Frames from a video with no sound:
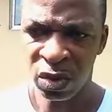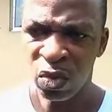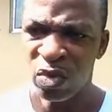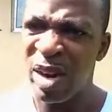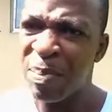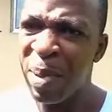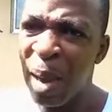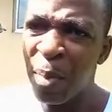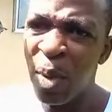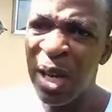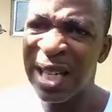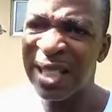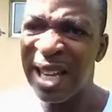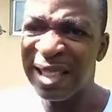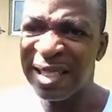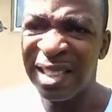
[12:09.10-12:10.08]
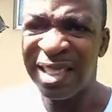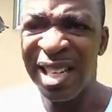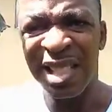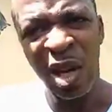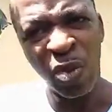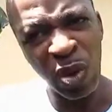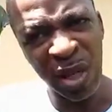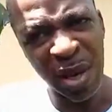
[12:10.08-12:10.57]
Rape our mothers and sisters
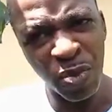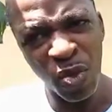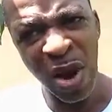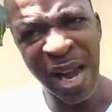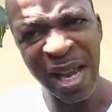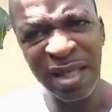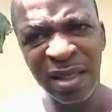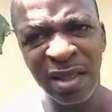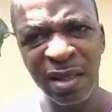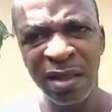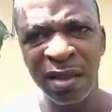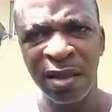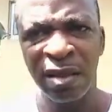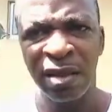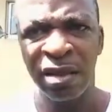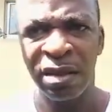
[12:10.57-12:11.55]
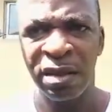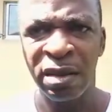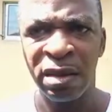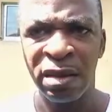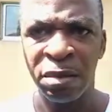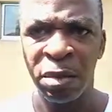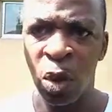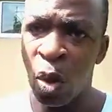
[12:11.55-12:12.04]
and we keep quiet
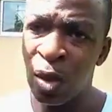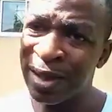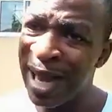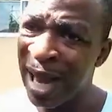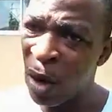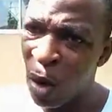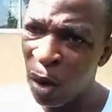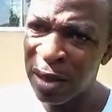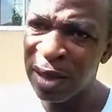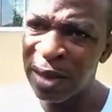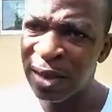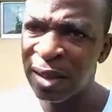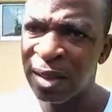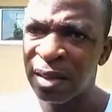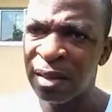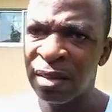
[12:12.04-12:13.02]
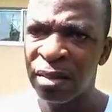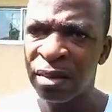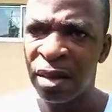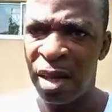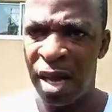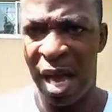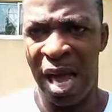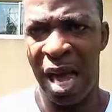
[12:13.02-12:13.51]
because they are cultists?
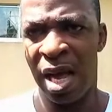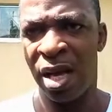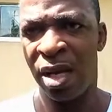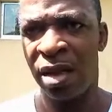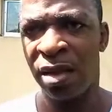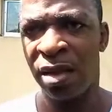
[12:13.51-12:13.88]
Ha!